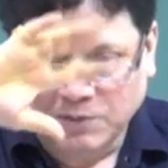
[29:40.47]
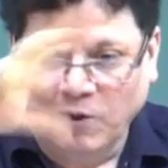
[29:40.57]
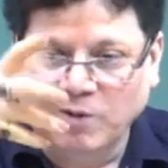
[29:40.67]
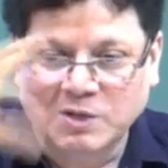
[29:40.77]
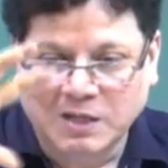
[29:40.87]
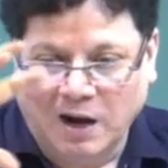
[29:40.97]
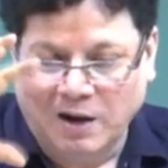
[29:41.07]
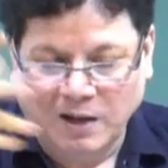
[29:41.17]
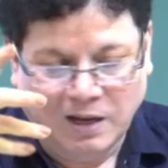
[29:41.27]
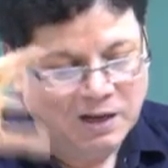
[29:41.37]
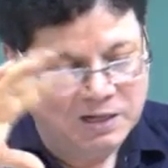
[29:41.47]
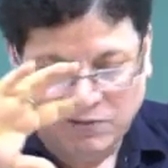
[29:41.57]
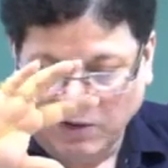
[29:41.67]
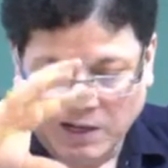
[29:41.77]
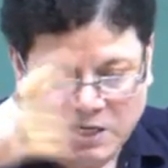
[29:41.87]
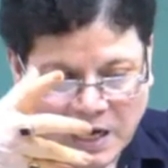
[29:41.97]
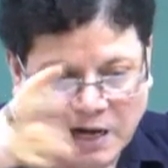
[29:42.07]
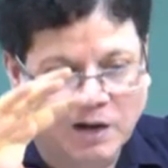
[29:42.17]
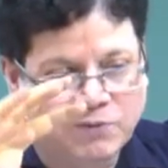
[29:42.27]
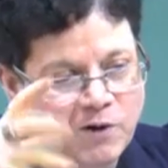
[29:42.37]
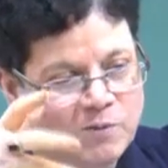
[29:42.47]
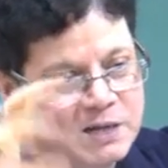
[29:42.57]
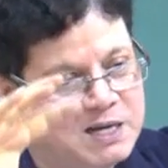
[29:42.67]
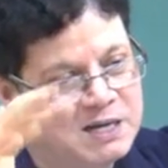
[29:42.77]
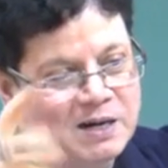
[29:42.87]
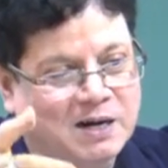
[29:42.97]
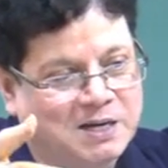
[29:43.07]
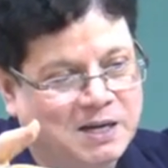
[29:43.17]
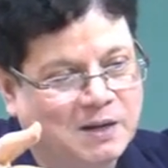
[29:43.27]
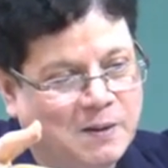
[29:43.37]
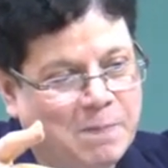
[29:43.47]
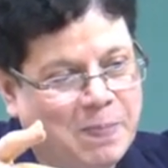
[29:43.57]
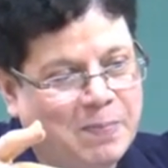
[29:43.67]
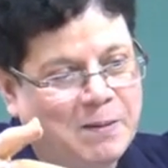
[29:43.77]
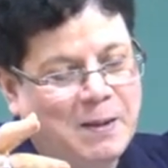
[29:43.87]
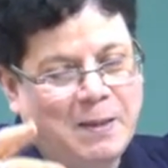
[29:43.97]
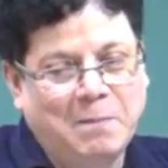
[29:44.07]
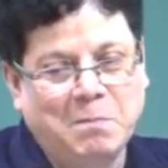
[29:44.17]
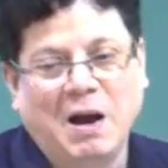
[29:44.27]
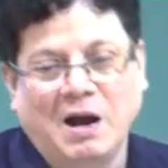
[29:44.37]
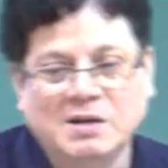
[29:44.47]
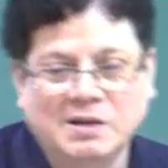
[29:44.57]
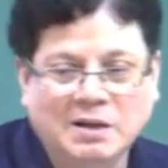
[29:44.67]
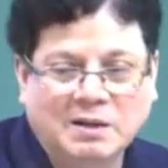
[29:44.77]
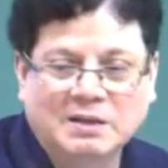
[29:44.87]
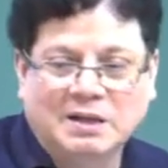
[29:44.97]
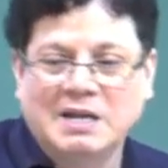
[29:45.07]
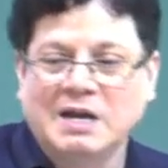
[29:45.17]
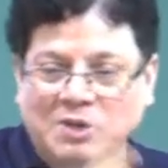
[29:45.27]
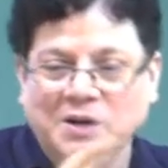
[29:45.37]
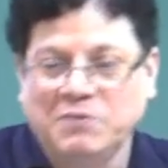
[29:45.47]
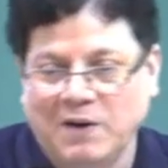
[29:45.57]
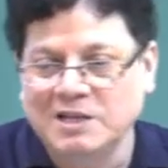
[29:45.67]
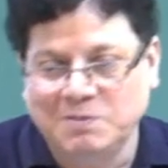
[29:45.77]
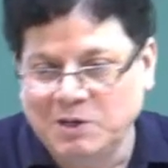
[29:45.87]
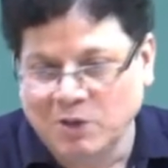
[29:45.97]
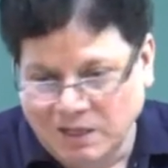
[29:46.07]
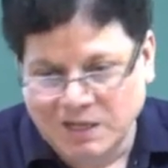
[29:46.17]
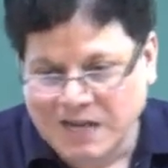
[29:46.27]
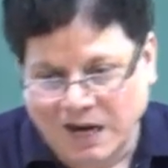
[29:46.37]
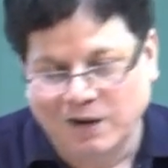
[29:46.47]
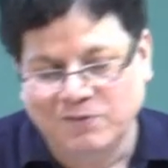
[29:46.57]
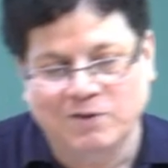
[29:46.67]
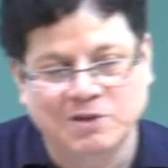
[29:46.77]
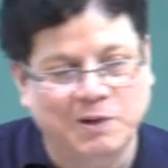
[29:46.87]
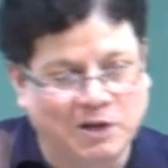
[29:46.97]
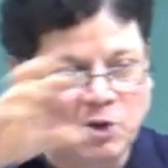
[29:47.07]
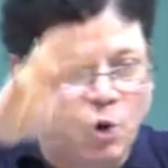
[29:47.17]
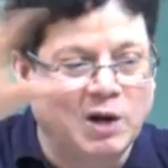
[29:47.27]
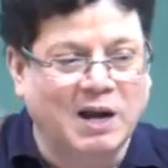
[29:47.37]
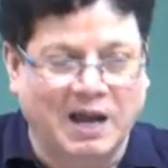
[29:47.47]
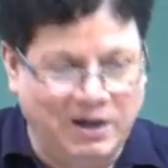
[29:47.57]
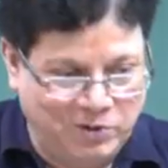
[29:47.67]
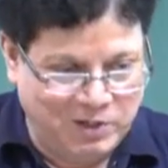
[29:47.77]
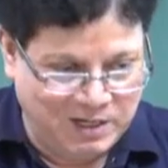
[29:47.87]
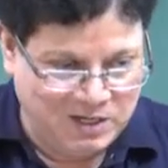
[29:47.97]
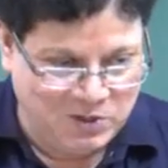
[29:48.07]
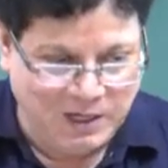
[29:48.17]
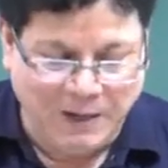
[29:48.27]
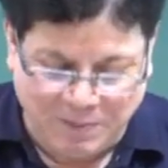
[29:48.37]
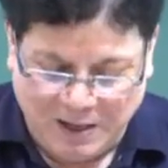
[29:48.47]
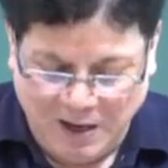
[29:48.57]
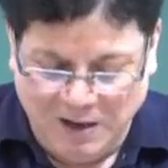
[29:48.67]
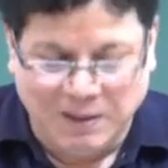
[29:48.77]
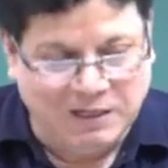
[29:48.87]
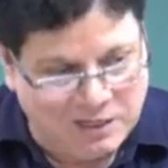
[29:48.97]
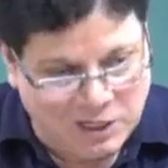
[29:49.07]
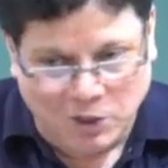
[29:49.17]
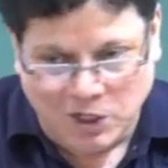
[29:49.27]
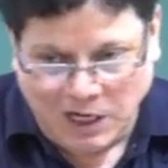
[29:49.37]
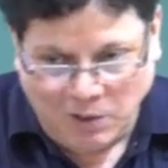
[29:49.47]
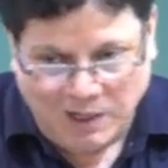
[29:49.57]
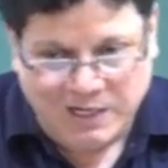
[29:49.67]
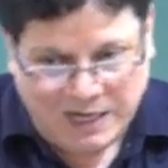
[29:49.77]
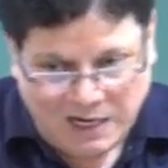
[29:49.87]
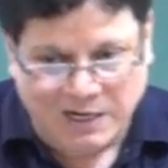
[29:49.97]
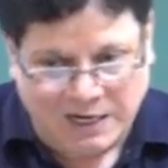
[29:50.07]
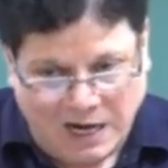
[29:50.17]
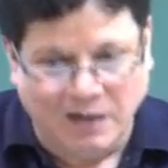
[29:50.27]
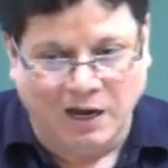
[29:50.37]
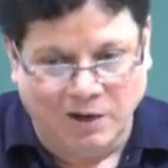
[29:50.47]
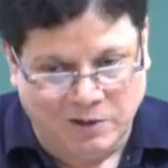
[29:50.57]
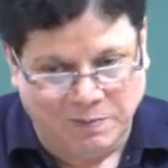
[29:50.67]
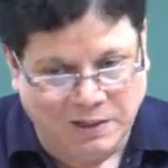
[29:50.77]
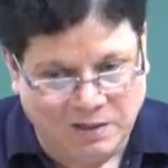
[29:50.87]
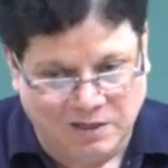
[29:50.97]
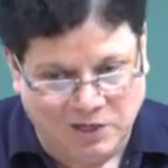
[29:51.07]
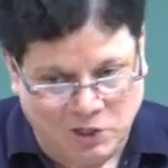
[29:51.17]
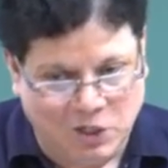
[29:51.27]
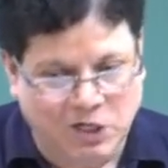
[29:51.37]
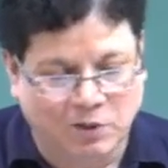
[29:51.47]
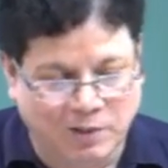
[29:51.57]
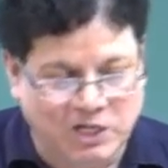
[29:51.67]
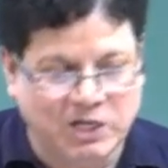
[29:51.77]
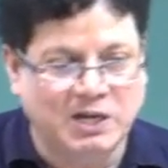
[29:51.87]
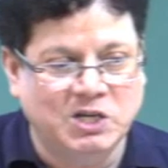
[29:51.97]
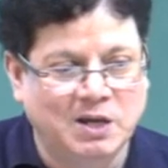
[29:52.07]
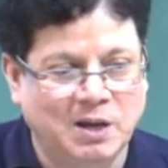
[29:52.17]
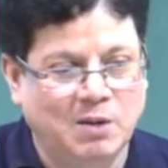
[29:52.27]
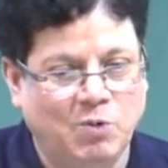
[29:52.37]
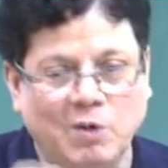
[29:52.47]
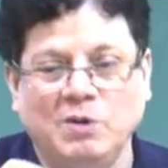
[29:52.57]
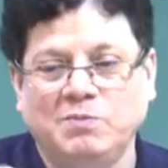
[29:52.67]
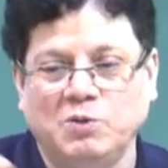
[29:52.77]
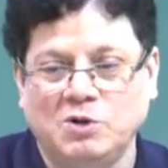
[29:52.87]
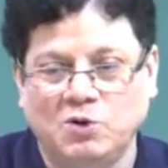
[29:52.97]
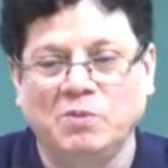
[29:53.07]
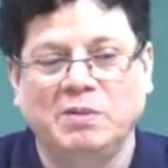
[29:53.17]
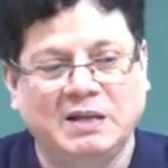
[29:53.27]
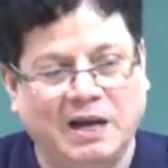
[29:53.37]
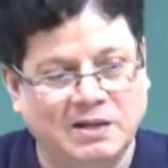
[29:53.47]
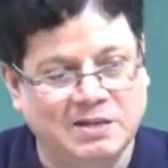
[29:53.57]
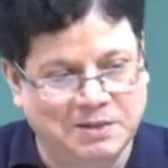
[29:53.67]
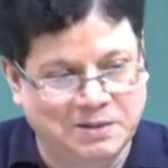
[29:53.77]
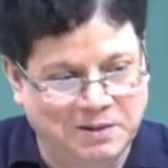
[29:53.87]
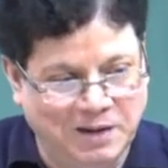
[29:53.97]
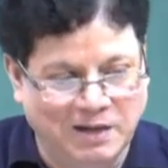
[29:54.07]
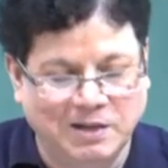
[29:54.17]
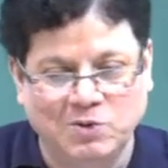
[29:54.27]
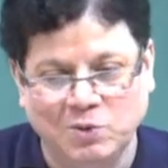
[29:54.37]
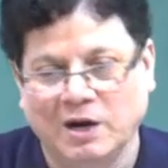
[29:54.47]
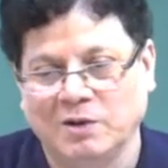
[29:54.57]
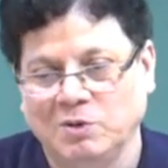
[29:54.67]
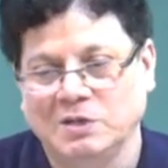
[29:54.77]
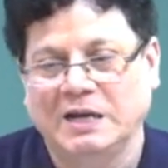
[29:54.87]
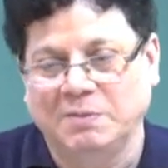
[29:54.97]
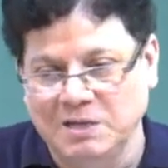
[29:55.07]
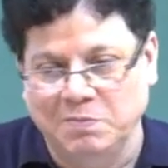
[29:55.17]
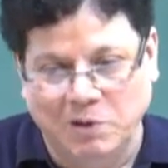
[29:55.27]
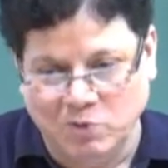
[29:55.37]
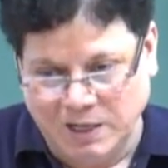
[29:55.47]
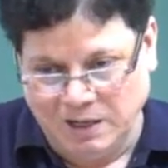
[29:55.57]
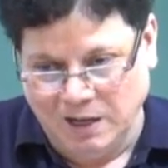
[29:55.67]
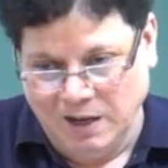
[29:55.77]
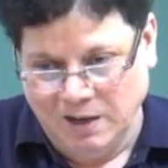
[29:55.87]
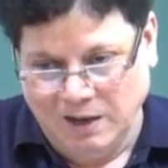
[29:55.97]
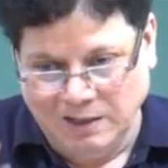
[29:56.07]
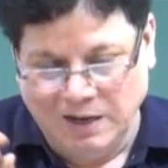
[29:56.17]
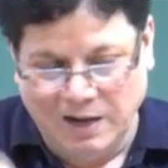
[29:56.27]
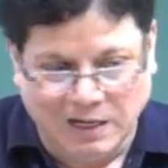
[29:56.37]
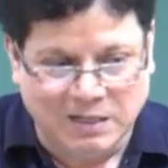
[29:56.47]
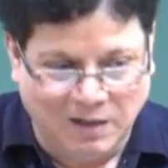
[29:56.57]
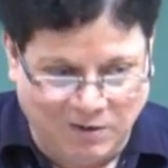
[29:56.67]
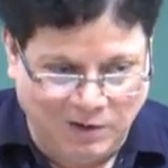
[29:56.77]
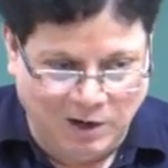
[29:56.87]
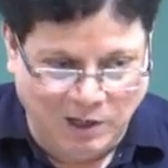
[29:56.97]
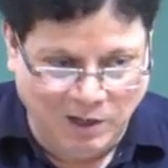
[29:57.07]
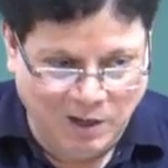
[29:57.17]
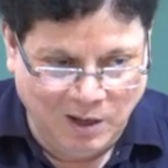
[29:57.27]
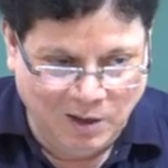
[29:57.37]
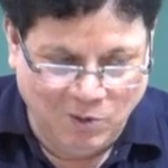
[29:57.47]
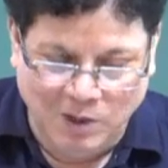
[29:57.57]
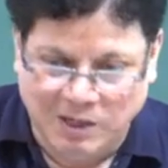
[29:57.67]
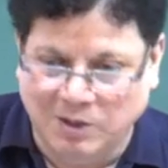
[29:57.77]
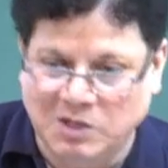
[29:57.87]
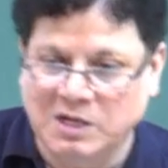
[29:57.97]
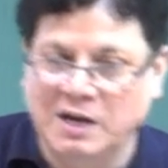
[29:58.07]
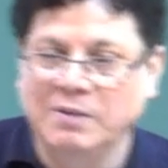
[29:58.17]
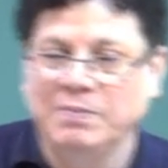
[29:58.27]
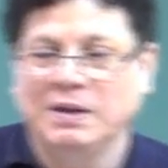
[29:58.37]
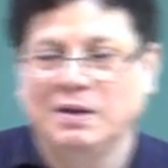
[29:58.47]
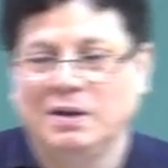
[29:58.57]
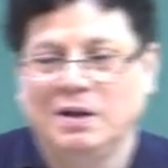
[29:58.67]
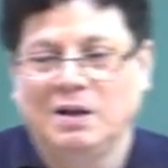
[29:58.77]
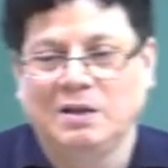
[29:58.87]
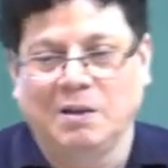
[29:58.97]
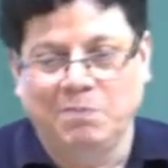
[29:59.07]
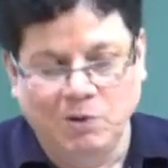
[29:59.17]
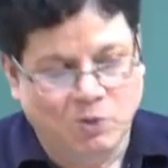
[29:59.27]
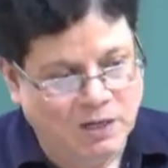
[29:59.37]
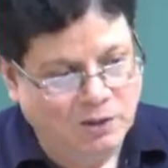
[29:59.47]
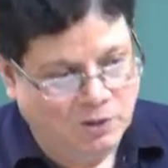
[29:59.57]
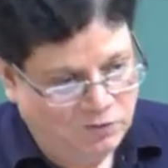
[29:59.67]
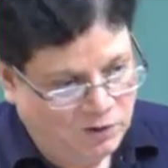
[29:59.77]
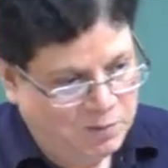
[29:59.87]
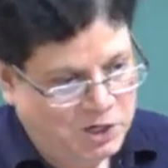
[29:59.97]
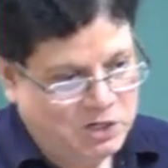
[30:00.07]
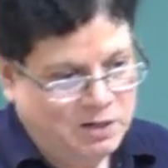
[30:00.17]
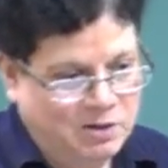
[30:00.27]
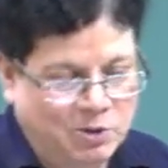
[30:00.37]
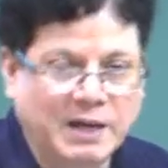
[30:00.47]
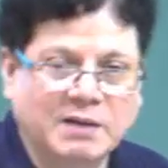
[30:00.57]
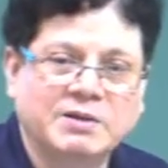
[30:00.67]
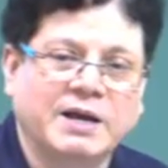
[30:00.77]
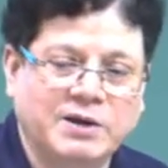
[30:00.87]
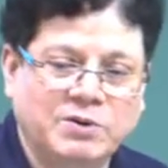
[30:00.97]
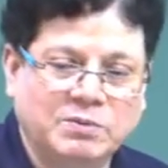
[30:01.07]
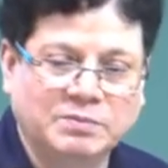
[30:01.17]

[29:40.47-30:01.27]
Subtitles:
forms are different staggered forms are generating, but there is no difference between these staggered forms because all are hydrogens. Okay. But the situation will change, again I will repeat, the situation will change when we put 2 methyls at the 2 carbons, that means butane, and the next half an hour we will consider the butane conformation. Okay. Thank you.